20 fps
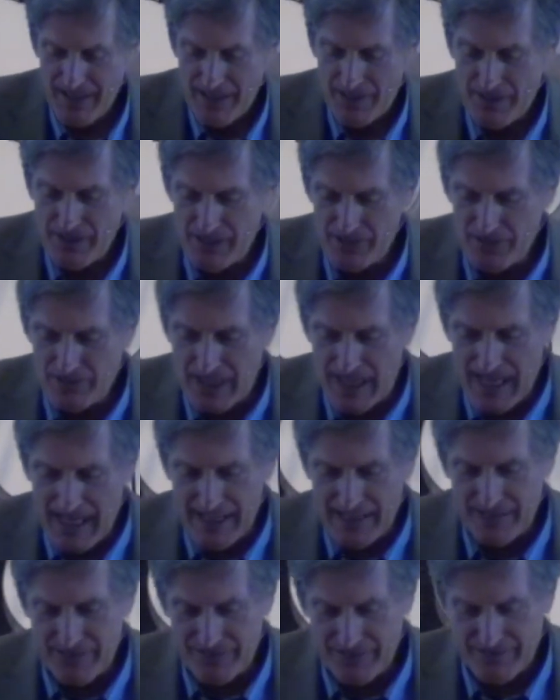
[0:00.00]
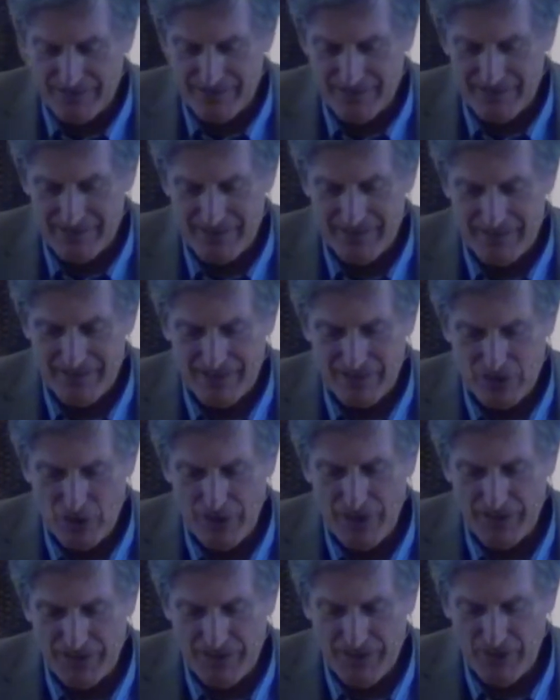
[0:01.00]
These guys
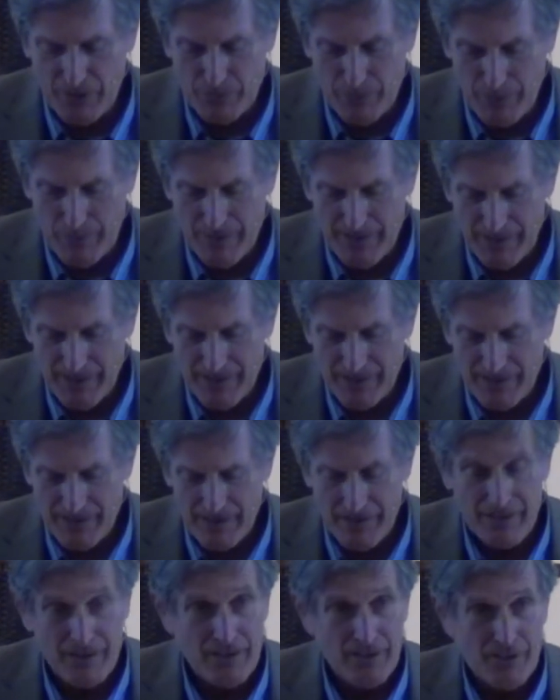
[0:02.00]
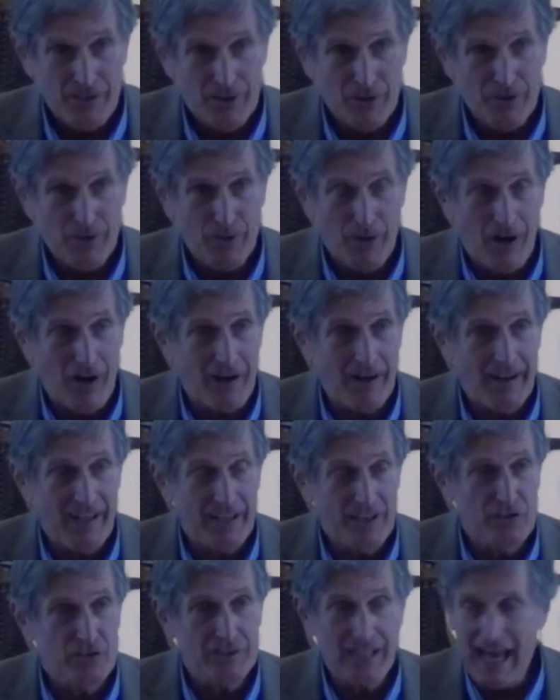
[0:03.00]
look at these women who are
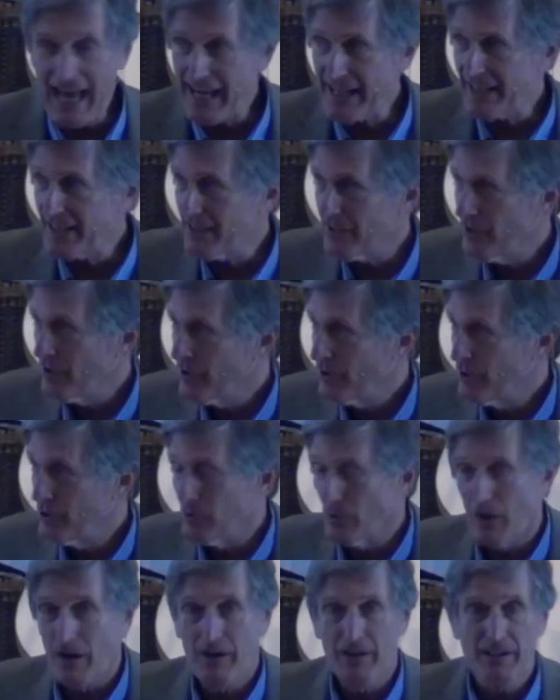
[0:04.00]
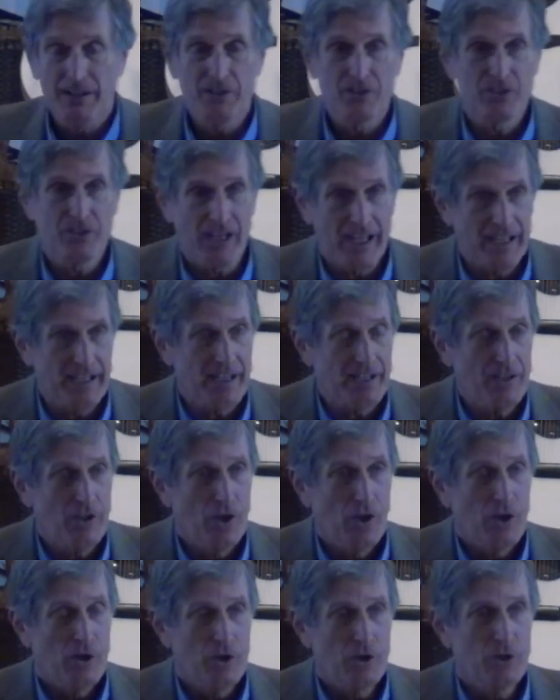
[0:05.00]
ecstatic, who are excited,
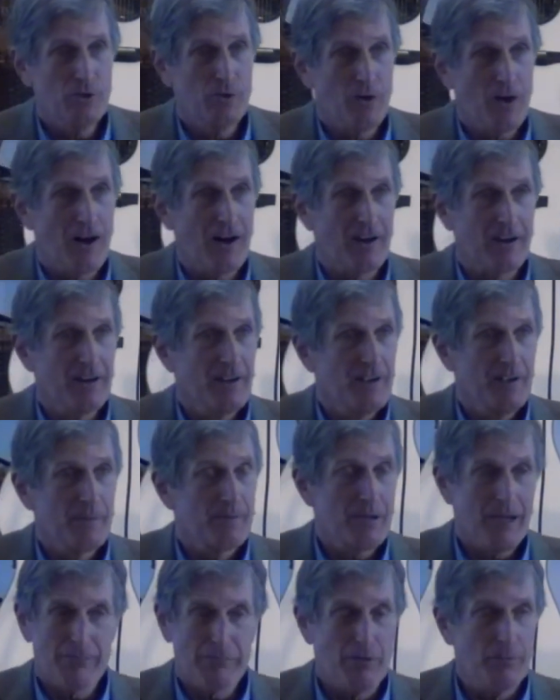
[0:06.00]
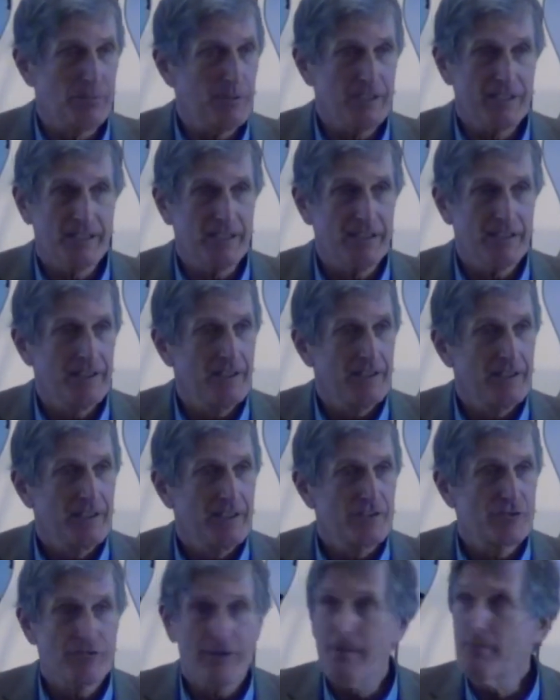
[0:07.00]
who are probably
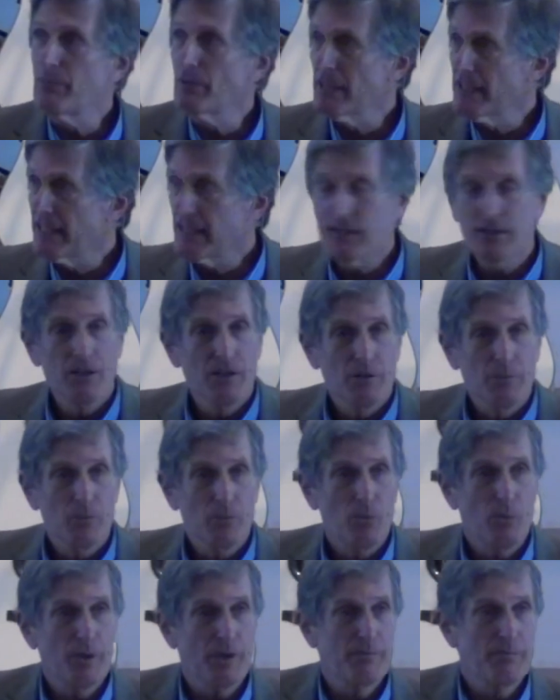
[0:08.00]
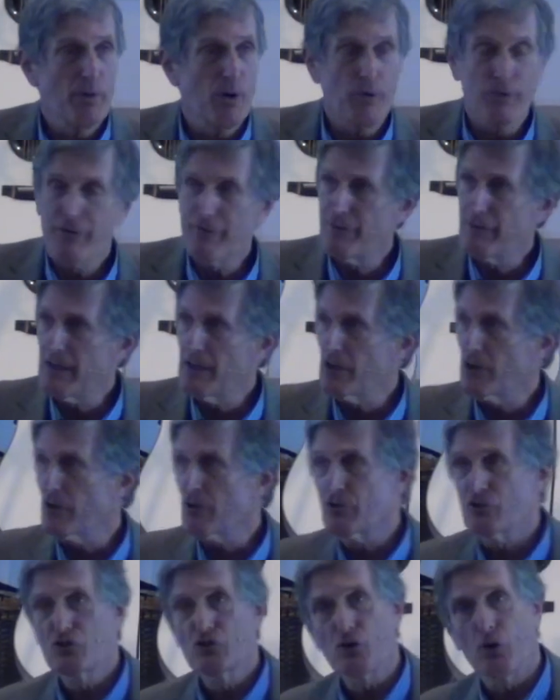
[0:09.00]
trembling with both
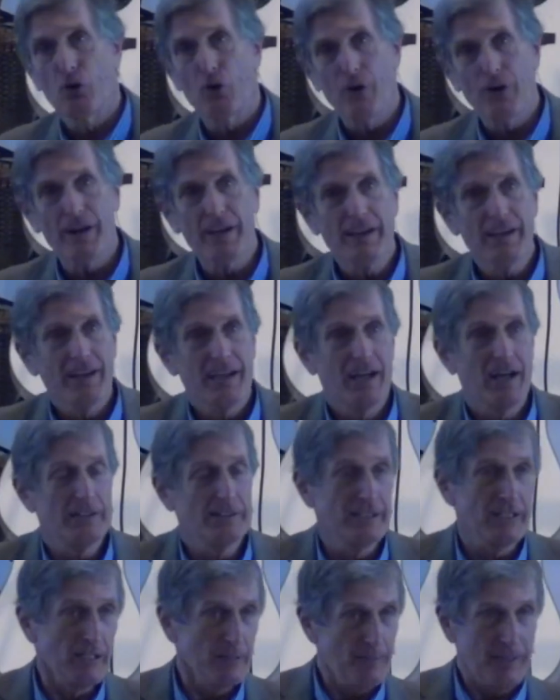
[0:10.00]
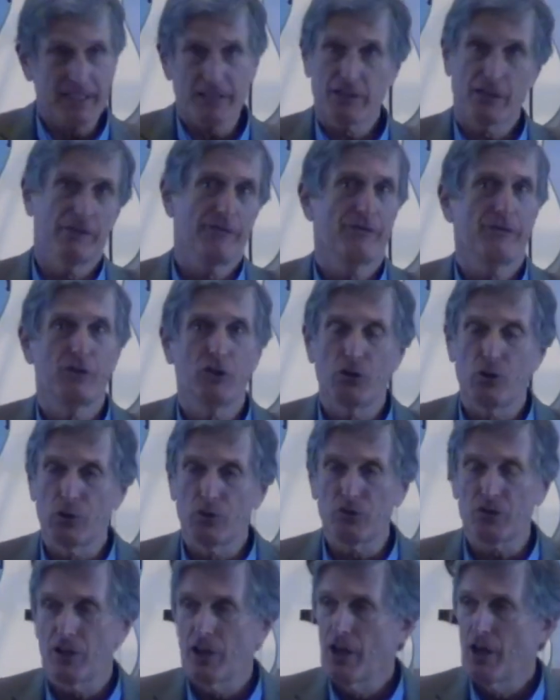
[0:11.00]
fear, joy, a little bit
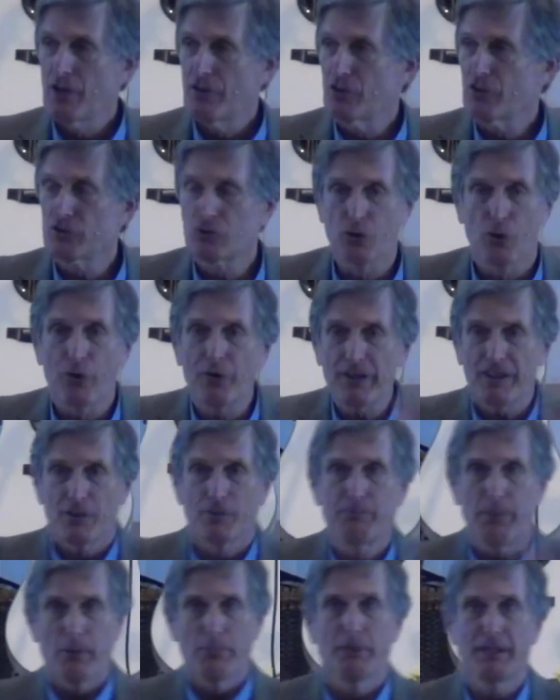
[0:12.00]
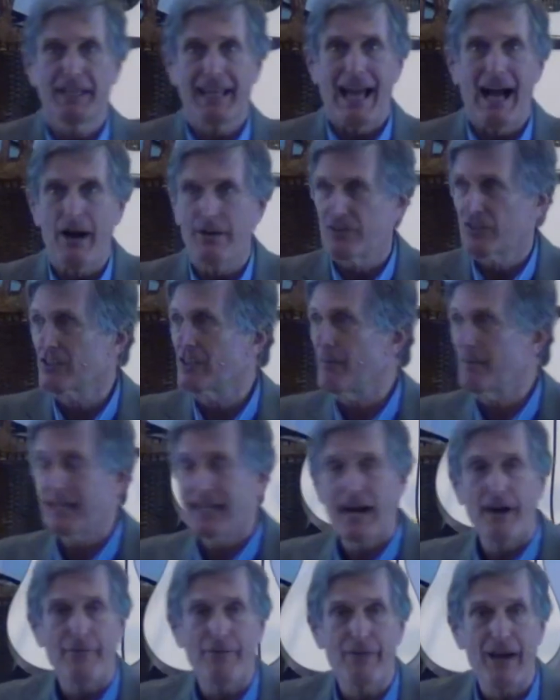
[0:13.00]
confused. The story is bubbling out. It's coming
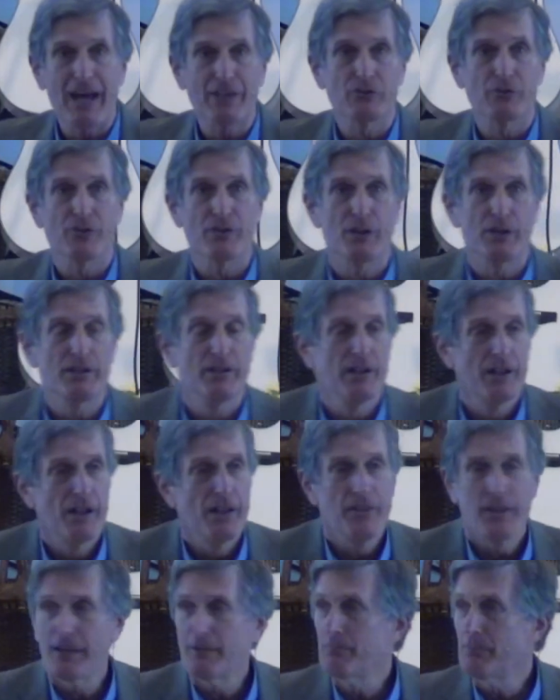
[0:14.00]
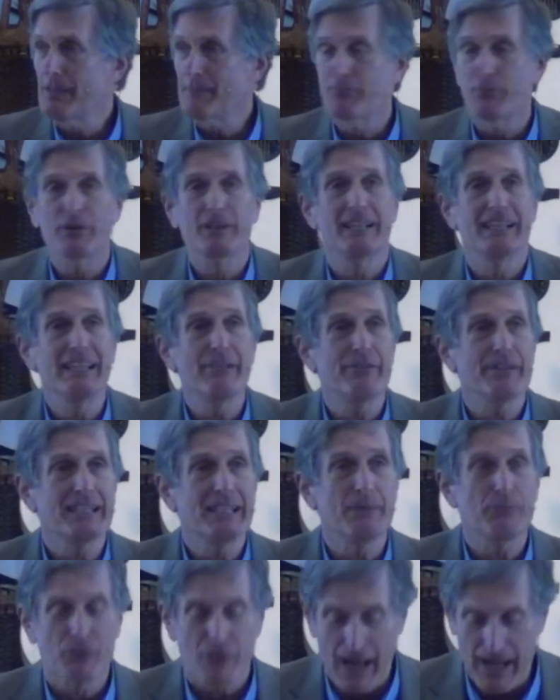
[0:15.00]
out faster than people can even
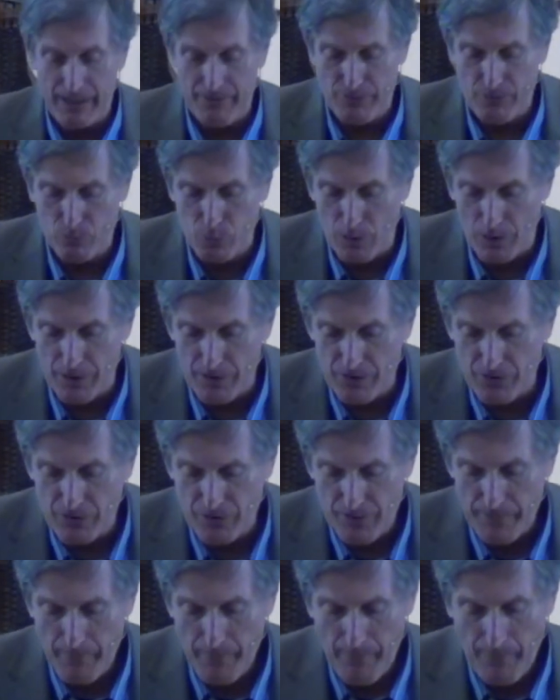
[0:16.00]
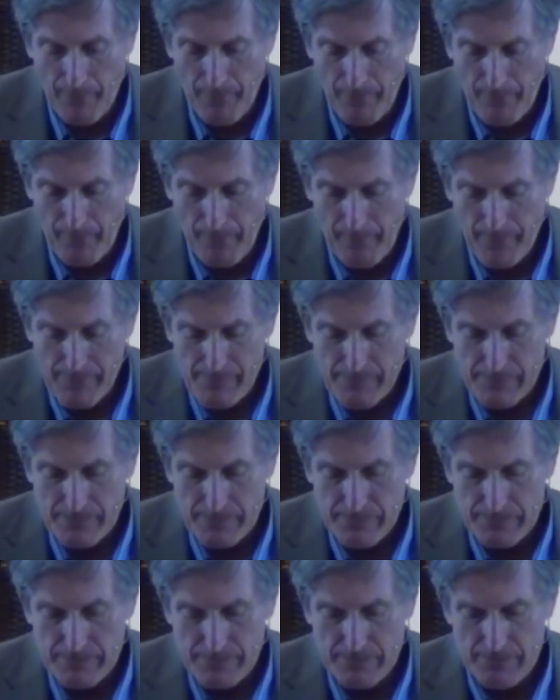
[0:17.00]
keep track of the words.
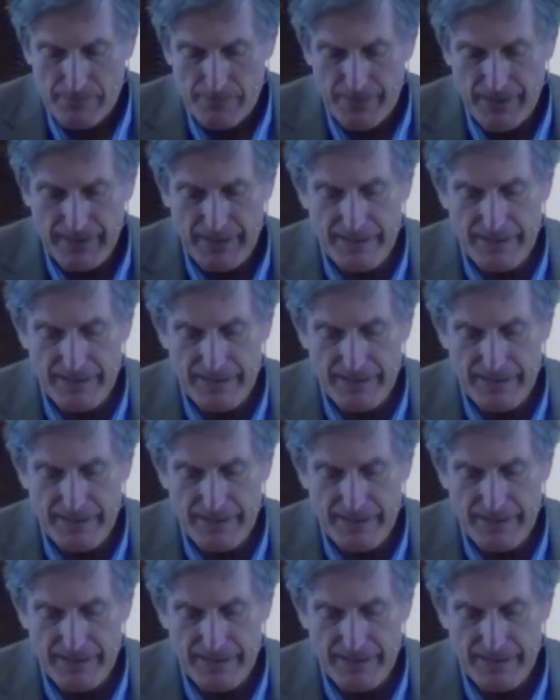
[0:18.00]
They